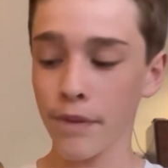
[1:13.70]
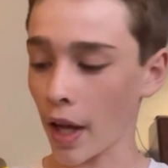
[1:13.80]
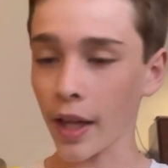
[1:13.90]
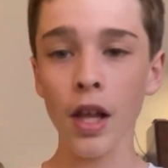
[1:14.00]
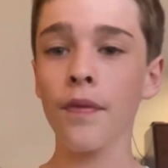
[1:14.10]

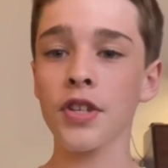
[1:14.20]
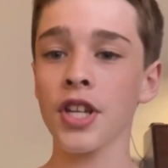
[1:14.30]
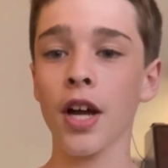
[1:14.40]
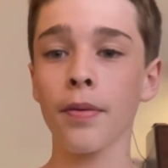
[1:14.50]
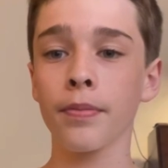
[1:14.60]
I love the
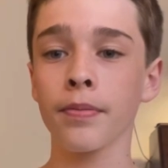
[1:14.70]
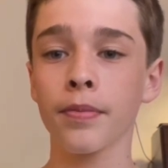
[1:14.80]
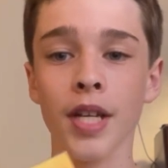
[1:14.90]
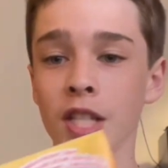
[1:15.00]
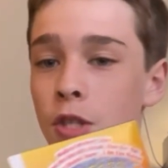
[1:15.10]
sound.
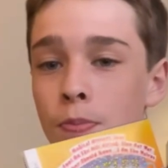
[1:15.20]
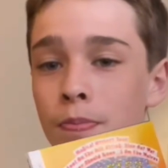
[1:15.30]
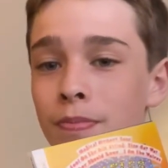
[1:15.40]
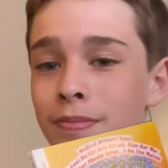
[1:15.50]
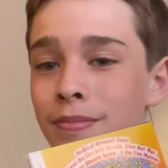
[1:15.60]
It's
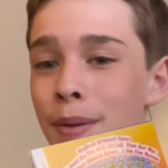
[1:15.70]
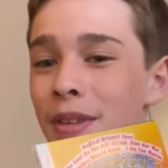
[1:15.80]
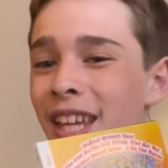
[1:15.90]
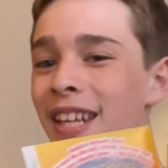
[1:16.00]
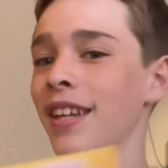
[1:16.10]
maybe
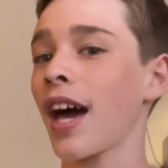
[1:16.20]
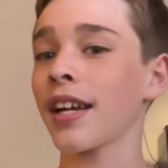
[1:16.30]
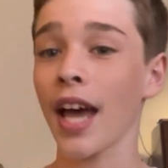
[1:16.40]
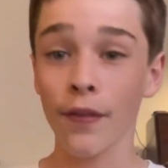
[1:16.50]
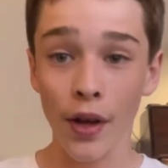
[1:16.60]
like a
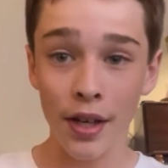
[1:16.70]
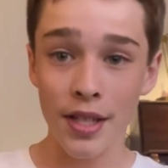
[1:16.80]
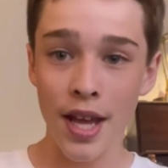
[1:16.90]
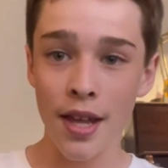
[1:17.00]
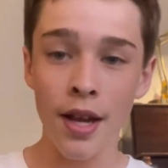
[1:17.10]
9.5 out of
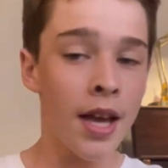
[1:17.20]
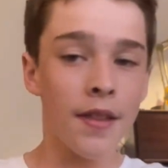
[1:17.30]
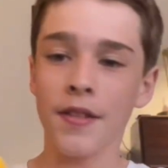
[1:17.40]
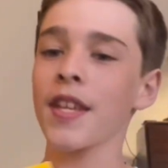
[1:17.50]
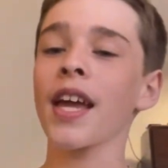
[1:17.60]
10.
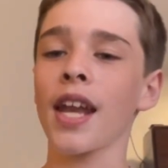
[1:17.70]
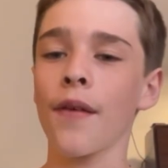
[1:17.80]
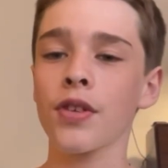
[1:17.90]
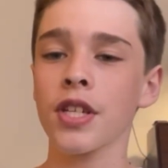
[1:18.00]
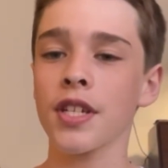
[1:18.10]
The second
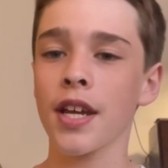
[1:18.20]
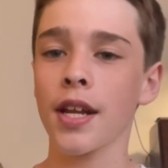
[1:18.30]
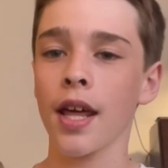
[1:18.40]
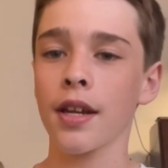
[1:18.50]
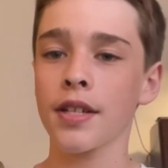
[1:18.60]
half is a 10
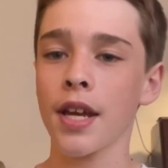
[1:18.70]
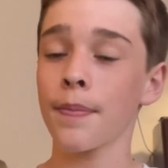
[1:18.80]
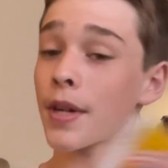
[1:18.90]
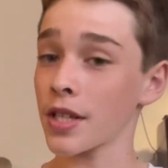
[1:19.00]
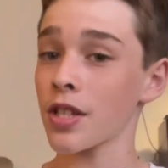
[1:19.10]
out of 10,
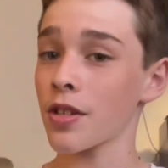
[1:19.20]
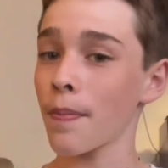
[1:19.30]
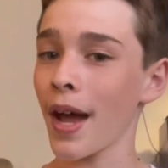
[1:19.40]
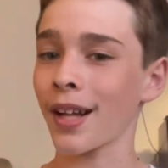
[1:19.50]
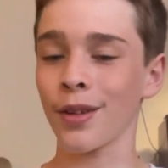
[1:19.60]
because it's a
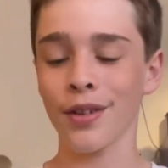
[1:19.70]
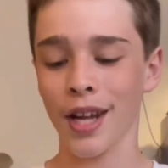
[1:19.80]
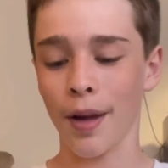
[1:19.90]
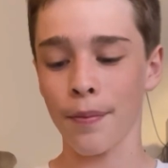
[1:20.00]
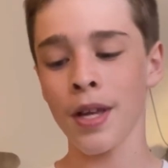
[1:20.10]
backloaded
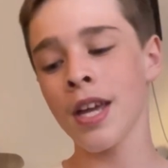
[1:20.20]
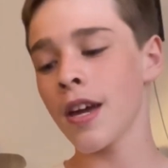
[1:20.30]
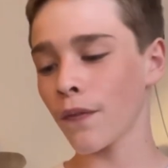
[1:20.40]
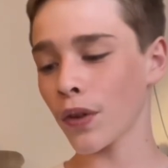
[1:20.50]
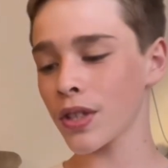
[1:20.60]
album.
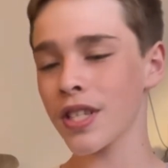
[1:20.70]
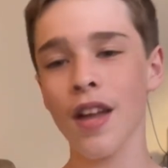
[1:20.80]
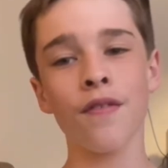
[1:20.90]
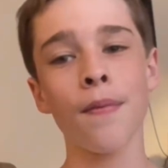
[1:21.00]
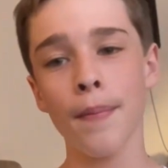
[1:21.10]
First
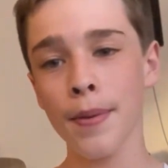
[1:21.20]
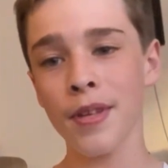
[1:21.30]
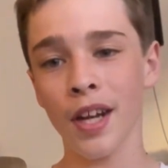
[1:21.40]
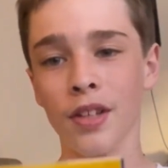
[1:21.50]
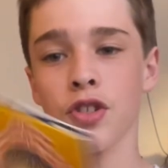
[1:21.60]
half, maybe
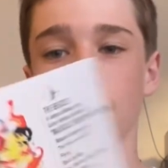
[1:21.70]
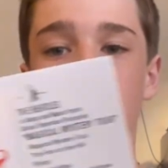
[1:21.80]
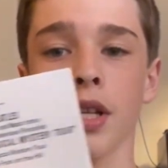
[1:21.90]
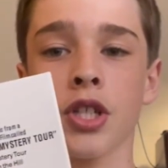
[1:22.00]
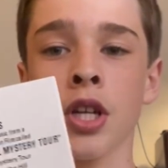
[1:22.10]
not so
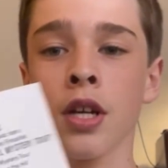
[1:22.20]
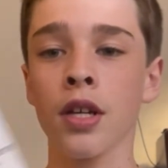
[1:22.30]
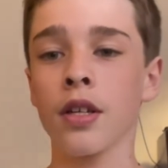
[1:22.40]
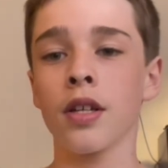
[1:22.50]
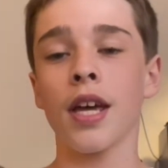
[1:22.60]
much.
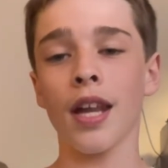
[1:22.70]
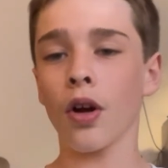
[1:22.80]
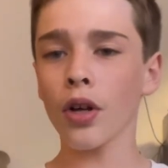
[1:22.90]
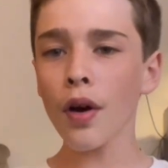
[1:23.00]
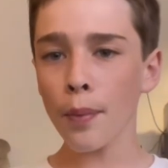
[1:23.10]
And
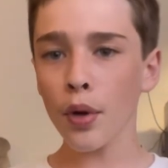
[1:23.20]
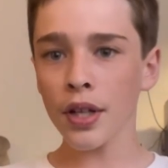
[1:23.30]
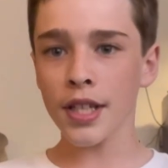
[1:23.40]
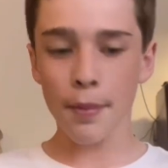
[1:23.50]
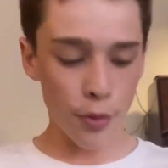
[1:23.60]
I'll go more
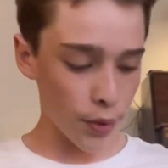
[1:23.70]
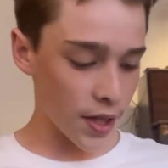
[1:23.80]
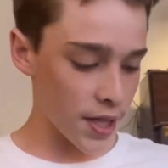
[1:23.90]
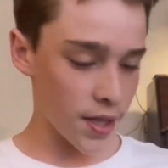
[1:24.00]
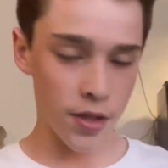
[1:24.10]
in depth with
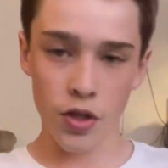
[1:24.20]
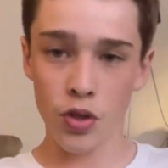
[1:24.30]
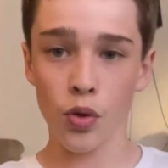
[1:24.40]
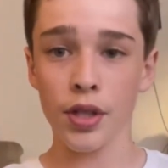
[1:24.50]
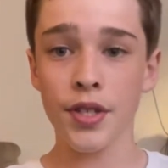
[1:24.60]
these since
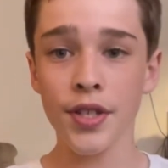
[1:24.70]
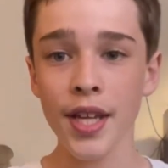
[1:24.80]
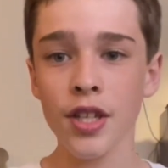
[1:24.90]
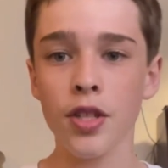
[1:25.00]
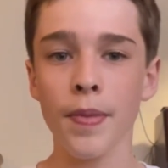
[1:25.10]
there's only
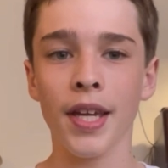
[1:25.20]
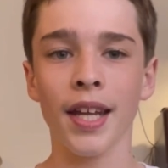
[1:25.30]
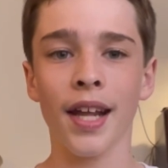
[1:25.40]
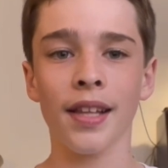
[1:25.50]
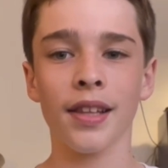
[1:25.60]
6 to make it
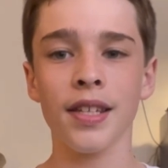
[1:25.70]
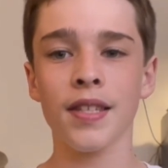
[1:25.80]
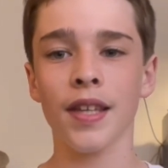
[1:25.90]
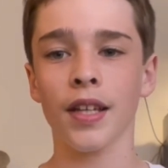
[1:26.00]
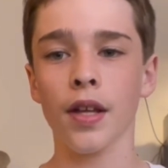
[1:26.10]
at
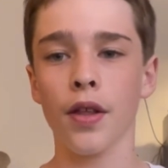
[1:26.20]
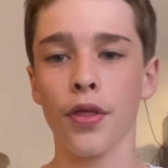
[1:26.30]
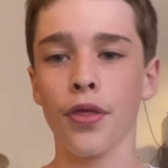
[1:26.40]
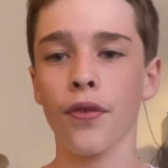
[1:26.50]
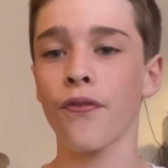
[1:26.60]
least like a
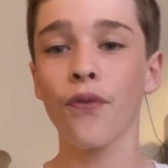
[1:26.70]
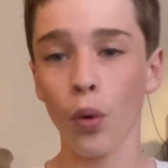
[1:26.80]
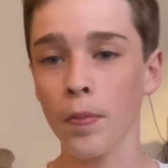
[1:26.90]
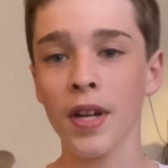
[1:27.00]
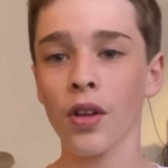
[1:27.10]

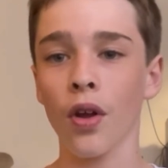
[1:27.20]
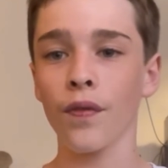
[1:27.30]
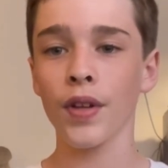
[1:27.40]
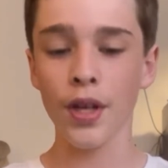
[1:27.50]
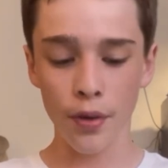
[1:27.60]
4-minute long
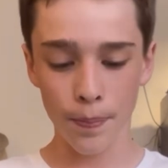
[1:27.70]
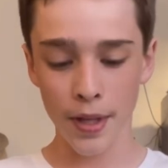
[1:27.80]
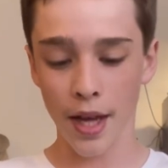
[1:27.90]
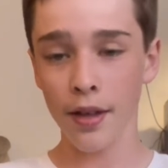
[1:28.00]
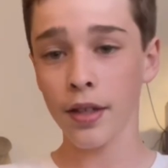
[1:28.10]
video. But
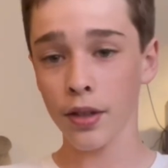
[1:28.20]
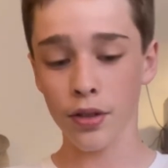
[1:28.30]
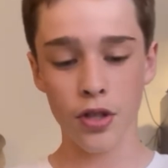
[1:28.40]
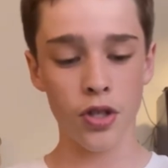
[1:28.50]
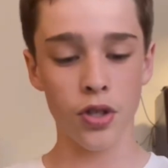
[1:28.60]
yeah, here are
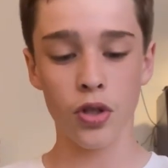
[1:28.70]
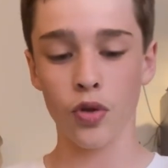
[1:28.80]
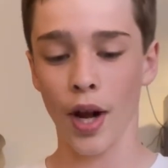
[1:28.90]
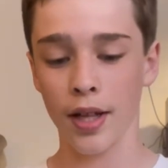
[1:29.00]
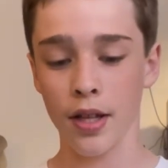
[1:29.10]
the
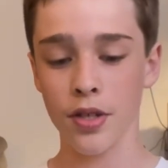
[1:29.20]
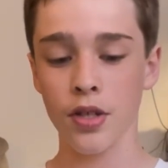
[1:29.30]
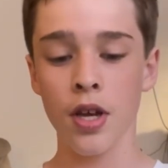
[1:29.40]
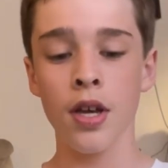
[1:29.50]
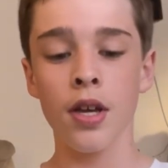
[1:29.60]
track list.
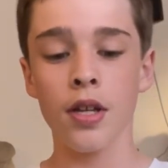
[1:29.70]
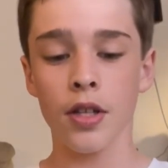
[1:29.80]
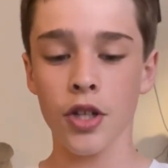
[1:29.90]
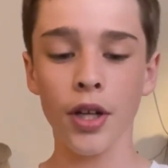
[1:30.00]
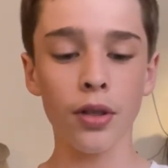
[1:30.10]
The
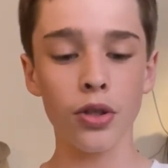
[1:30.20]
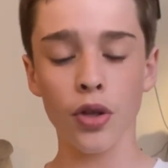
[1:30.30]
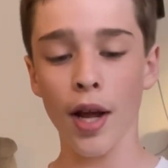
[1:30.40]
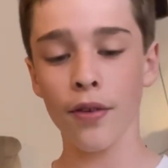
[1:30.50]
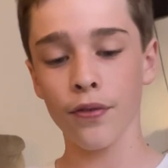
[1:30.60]
title
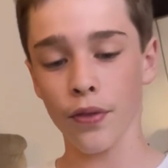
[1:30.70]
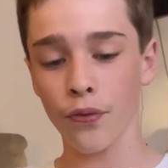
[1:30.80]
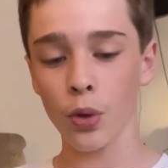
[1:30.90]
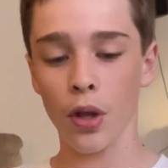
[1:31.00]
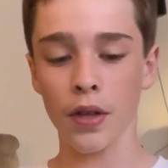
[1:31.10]
track, The
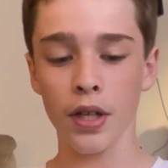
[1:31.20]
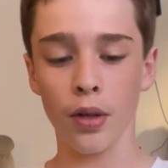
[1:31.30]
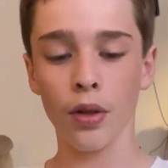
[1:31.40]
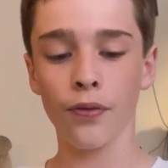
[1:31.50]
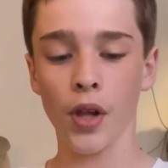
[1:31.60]
Fool on the
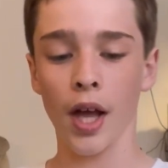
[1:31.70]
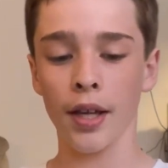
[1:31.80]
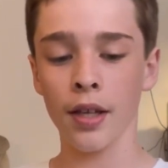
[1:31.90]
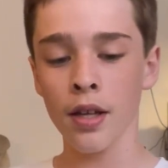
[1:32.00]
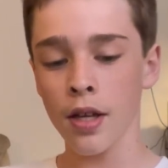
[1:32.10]
Hill,
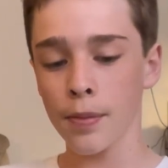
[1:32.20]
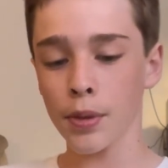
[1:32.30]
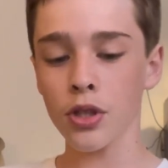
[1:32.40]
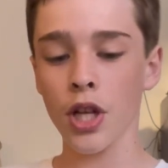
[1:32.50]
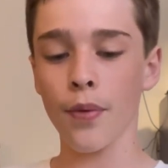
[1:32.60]
Flying,
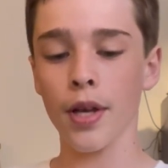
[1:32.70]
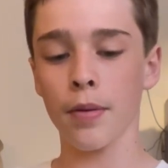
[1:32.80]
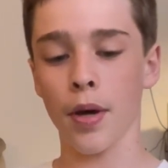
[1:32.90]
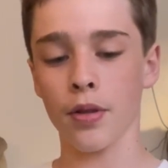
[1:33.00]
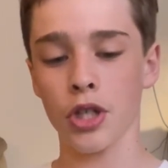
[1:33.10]
Blue Jay Way, Your
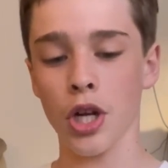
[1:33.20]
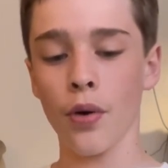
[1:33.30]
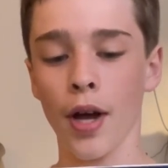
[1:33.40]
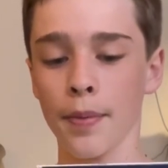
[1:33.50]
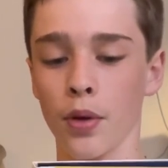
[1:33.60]
Mother Should Know,
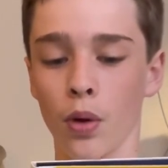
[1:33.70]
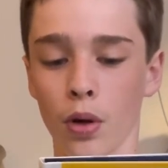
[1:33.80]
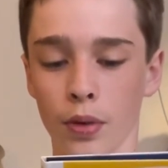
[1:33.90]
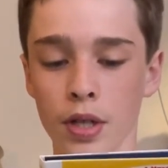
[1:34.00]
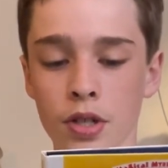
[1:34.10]
I'm the
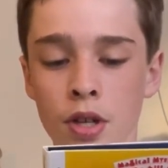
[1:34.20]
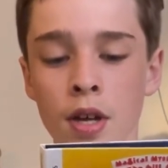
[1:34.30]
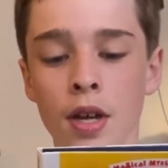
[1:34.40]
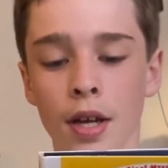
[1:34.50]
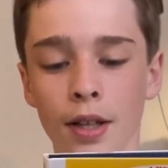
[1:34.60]
Walrus,
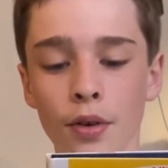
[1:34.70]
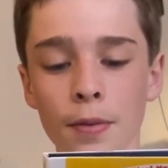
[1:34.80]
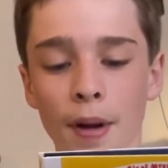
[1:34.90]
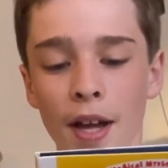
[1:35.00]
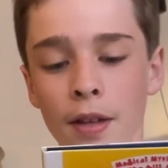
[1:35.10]
Hello
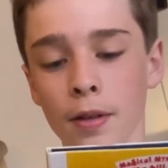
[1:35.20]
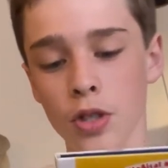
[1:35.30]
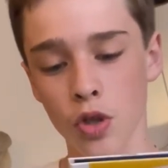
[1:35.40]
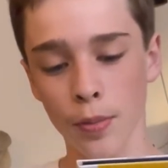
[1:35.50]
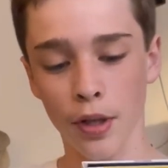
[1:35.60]
Goodbye,
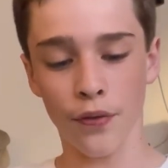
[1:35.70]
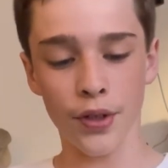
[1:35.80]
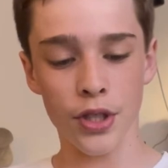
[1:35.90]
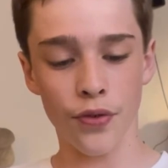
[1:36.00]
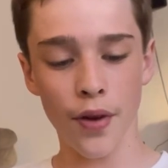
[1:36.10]
Strawberry
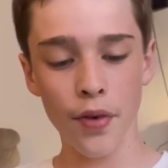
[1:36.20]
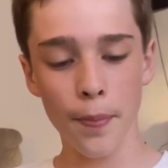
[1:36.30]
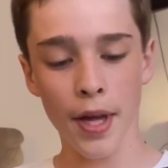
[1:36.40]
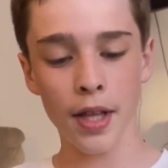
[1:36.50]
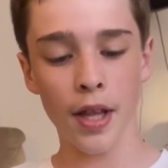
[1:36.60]
Fields Forever,
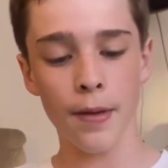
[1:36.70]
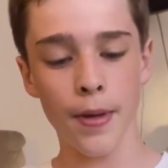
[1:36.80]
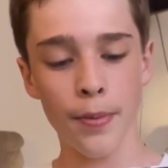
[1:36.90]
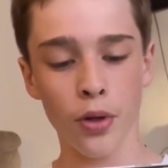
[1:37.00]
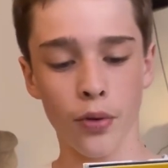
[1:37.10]
Penny Lane,
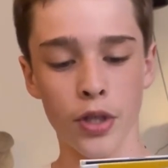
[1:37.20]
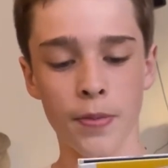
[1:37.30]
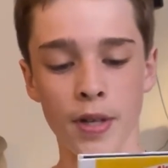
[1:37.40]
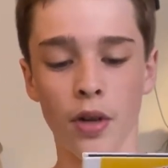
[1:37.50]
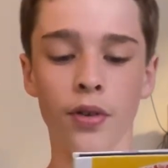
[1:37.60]
Baby You're a Rich
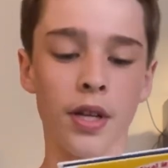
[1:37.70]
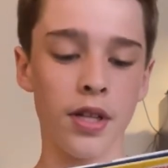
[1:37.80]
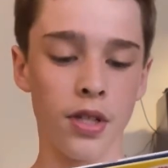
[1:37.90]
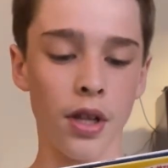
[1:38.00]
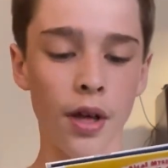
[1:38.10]
Man, All You Need
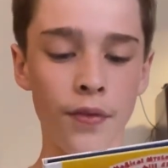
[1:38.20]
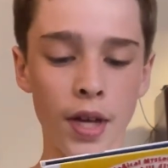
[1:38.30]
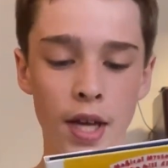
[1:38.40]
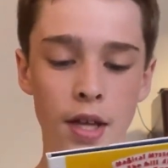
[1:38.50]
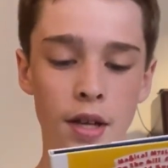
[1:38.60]
Is Love,
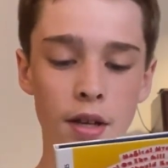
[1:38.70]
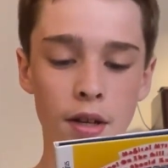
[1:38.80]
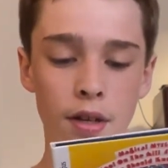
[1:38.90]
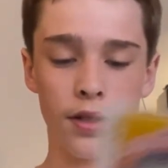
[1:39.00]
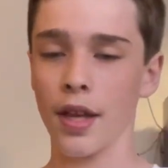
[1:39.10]

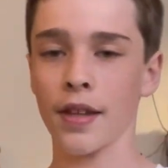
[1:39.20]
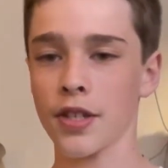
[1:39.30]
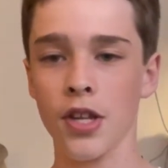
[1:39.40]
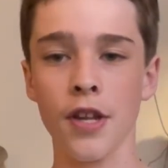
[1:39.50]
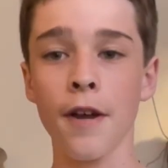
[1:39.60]
and yeah,
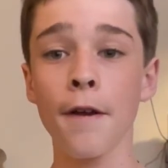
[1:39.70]
that's it.